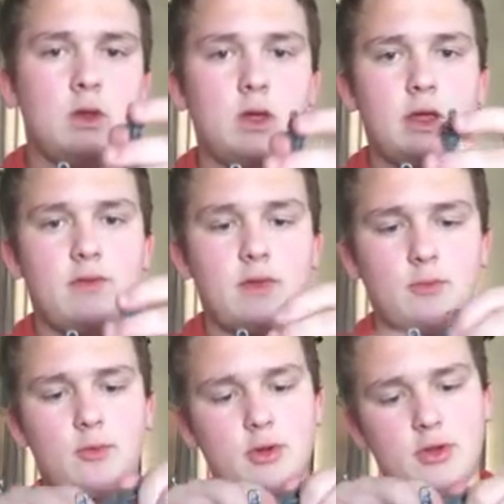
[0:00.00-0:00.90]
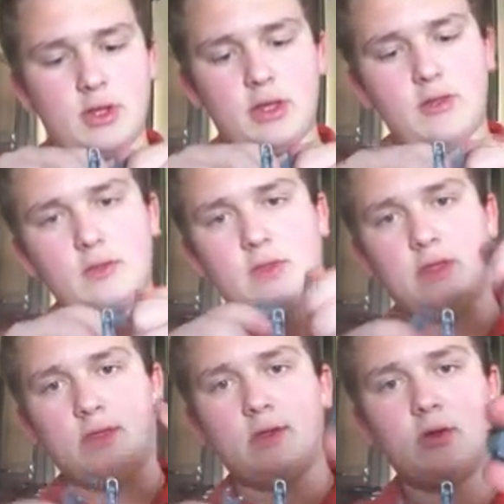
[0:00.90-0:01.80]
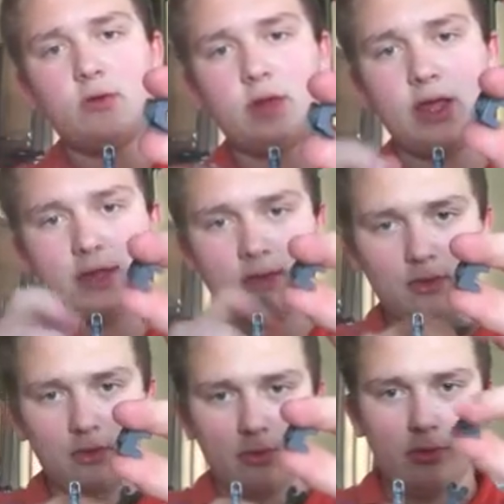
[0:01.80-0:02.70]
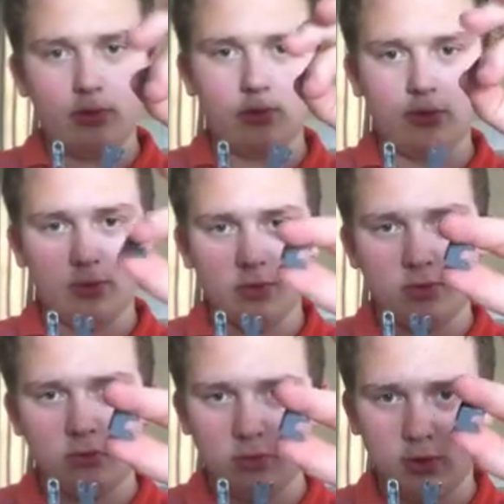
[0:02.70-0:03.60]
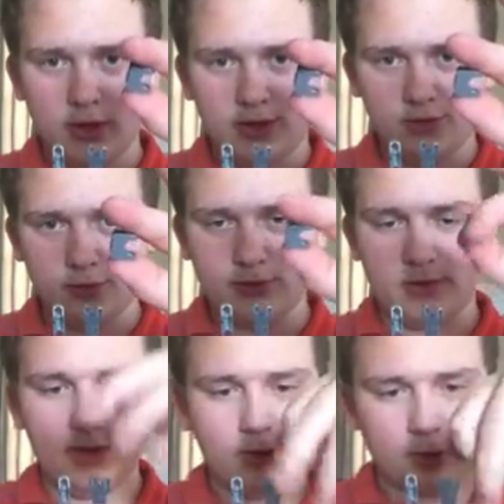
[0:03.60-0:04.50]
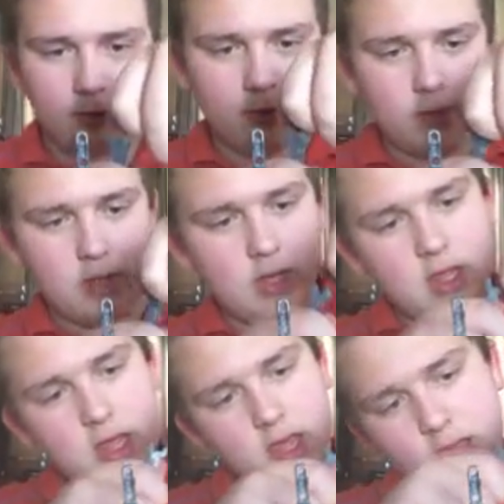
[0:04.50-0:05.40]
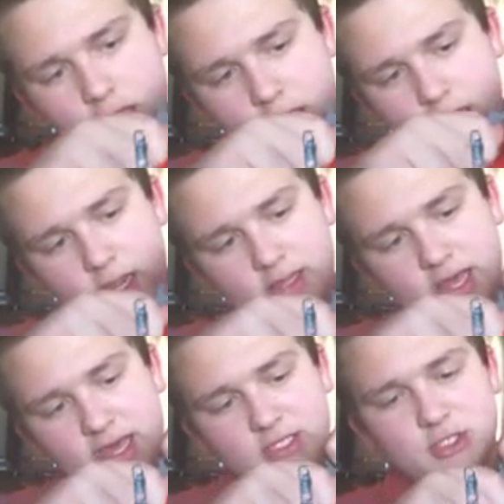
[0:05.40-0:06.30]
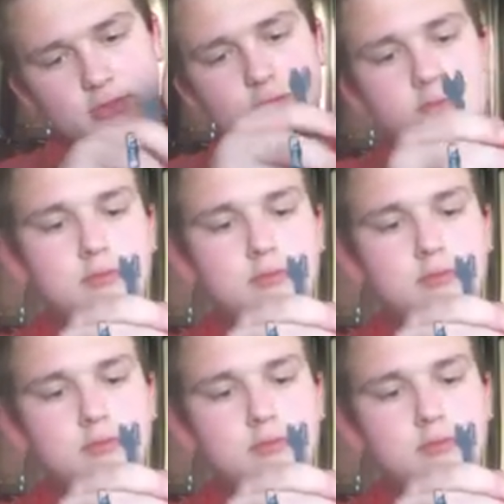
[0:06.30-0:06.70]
And then we're going to take these little enhancers, or little linkers here, and attach them